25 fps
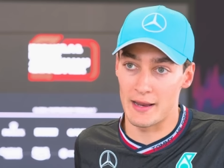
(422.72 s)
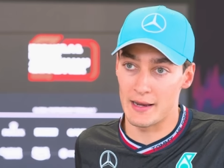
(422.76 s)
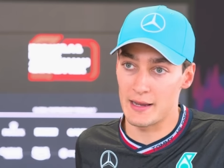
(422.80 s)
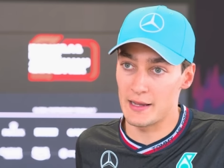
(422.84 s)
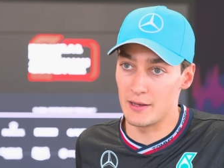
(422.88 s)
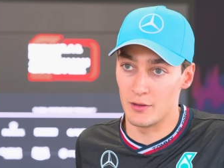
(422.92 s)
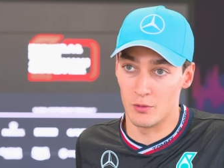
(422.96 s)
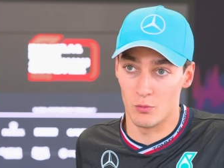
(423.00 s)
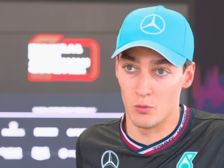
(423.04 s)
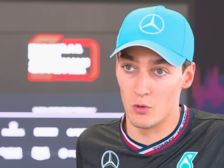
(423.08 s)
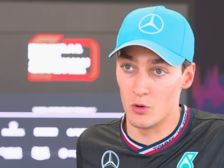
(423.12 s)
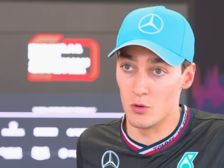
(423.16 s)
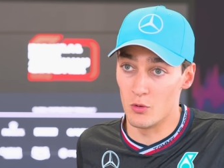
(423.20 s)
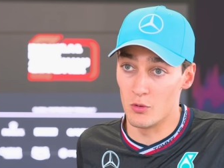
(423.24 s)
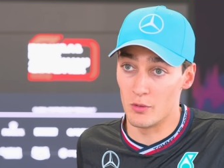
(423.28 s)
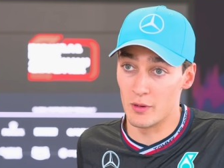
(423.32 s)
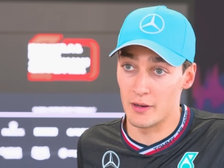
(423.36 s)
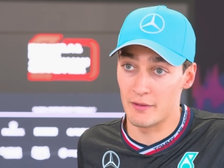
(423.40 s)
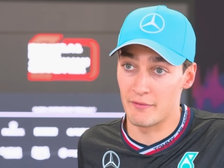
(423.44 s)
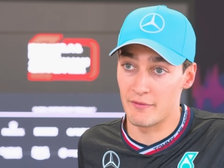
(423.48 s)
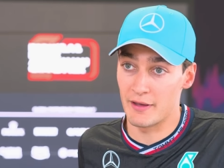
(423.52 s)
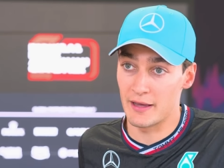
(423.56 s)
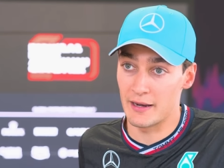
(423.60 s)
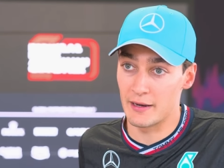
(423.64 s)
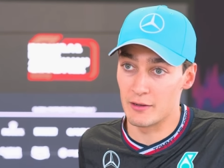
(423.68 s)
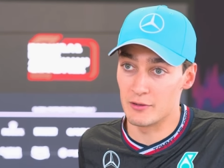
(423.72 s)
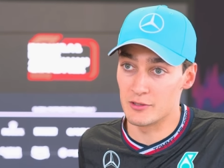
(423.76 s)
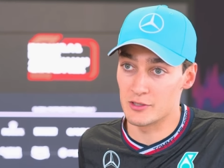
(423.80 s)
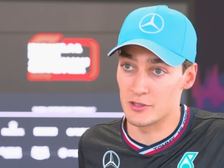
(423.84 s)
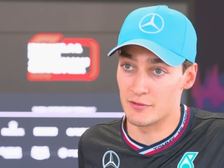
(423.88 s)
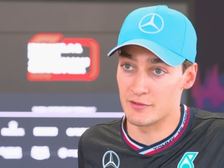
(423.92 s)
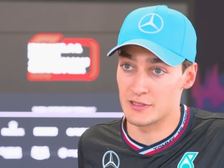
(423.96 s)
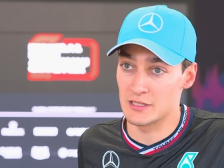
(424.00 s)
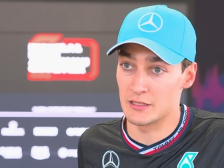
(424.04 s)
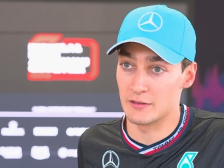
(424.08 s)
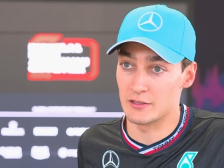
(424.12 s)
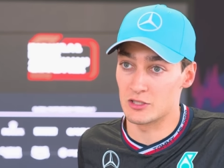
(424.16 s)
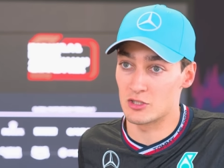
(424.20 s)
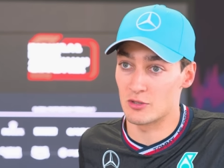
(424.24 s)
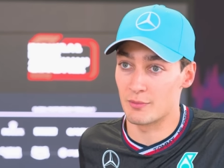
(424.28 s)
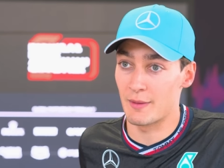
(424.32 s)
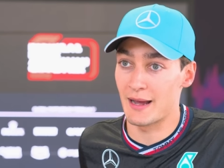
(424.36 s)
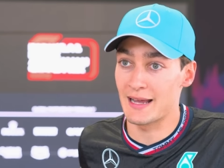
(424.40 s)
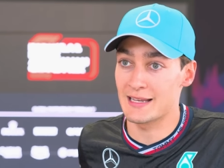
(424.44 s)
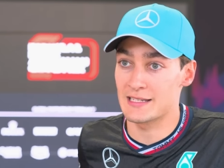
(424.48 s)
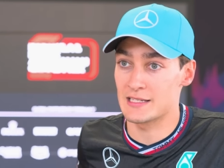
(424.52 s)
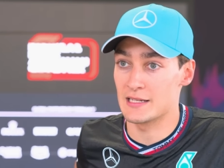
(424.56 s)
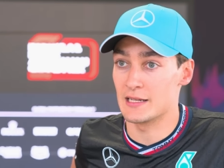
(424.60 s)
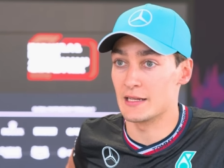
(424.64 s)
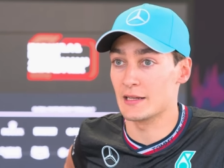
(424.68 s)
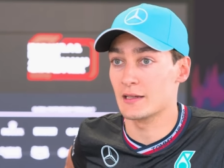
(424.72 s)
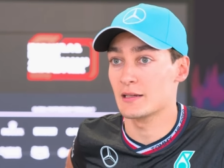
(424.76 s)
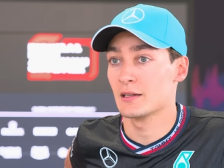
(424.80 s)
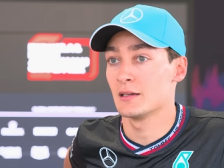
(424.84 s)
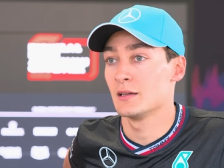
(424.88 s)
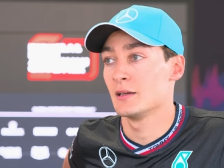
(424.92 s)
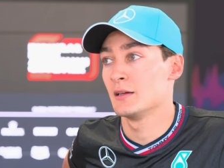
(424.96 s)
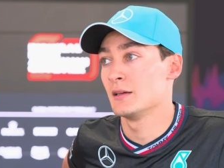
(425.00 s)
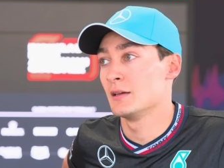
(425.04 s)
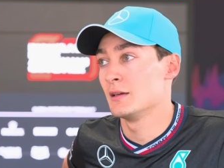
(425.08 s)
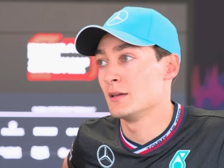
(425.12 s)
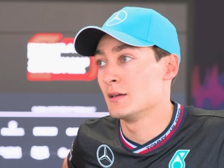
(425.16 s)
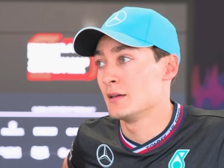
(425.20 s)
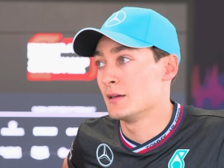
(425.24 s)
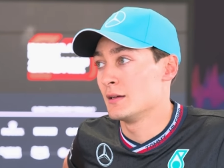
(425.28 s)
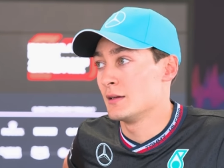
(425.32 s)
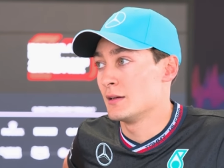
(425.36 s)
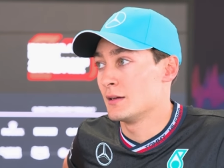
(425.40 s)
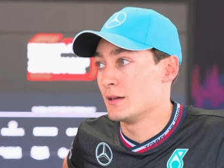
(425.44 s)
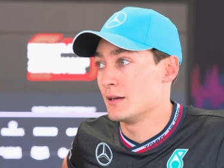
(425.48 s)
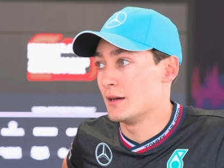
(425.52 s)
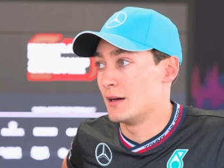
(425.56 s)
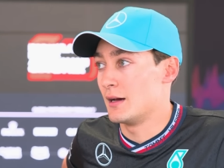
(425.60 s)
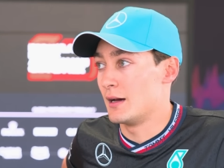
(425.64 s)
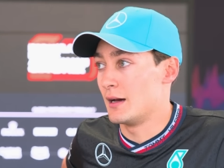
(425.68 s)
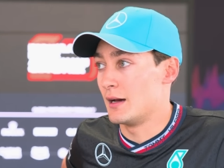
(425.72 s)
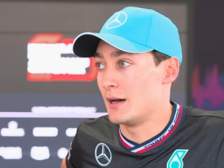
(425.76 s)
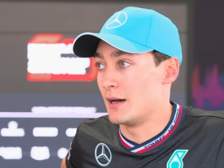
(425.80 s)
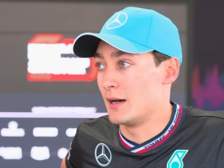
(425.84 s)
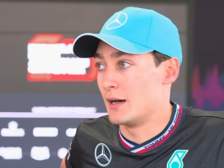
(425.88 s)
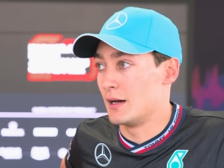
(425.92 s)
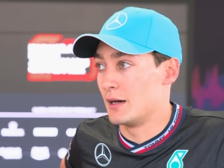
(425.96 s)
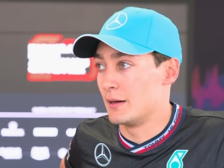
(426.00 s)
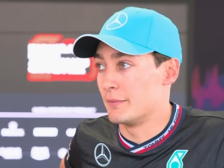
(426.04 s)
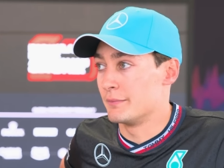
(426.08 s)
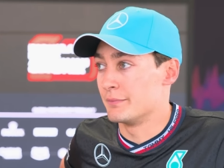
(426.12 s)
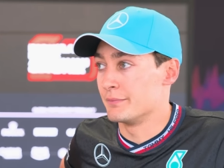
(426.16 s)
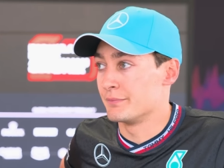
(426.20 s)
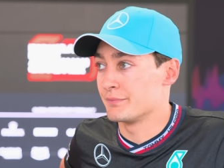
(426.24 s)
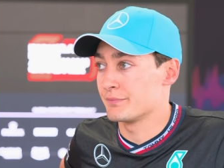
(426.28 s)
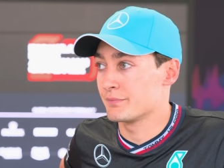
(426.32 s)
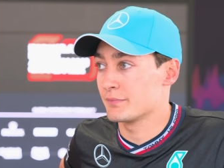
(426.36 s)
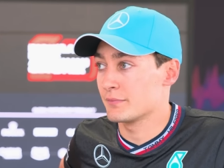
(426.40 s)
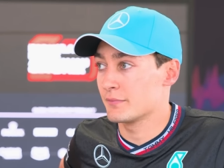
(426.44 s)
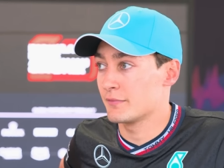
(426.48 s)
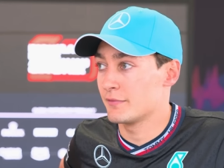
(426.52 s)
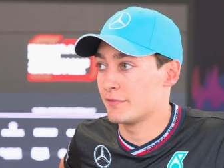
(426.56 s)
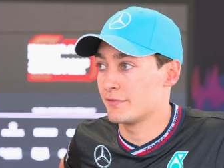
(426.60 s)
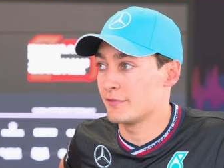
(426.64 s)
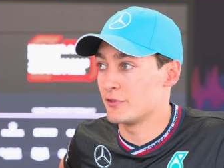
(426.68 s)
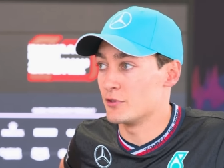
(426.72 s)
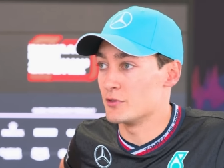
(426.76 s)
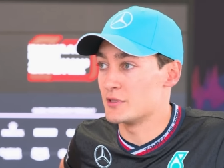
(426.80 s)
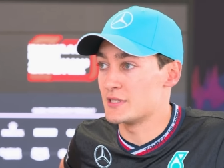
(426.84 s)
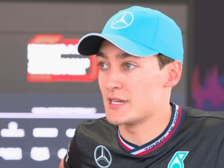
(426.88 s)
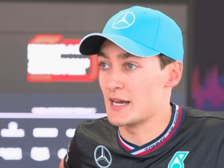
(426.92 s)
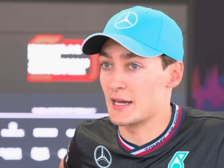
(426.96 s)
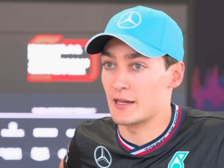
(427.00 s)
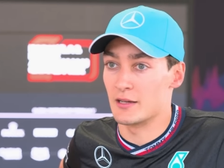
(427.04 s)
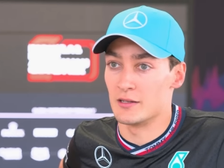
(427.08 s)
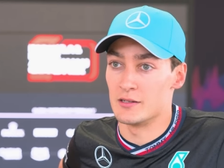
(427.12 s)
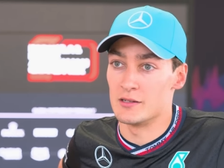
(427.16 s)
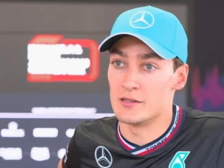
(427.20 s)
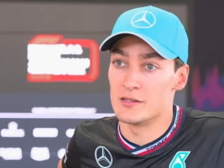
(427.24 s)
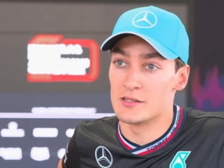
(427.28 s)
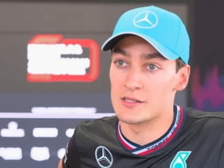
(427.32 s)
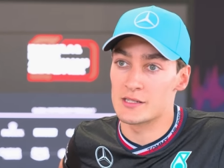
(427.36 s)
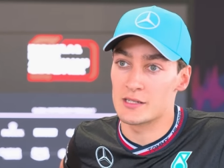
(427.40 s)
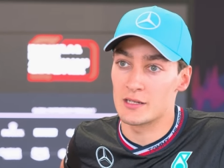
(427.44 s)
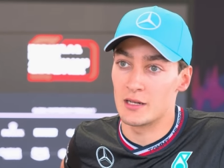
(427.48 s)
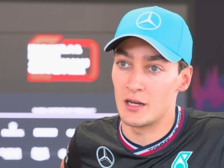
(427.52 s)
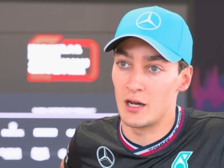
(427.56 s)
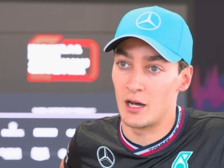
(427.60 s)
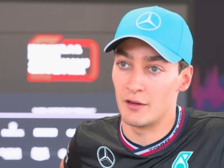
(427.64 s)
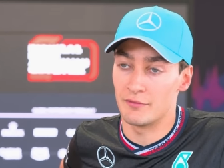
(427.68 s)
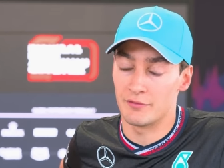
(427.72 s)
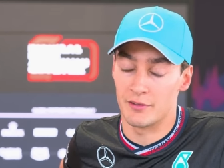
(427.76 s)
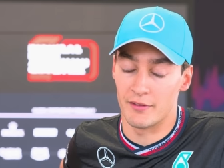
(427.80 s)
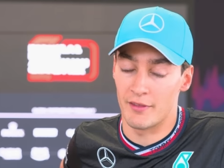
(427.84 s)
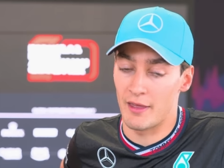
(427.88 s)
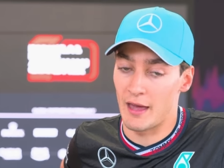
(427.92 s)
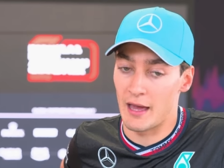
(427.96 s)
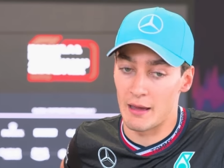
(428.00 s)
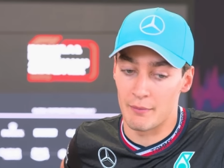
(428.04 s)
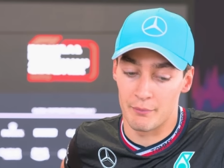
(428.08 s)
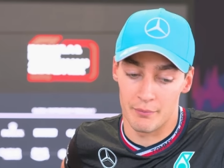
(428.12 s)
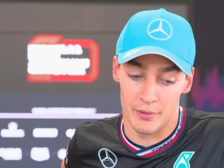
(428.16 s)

had hit the wall, and then it was obviously a dramatic um, few seconds after that.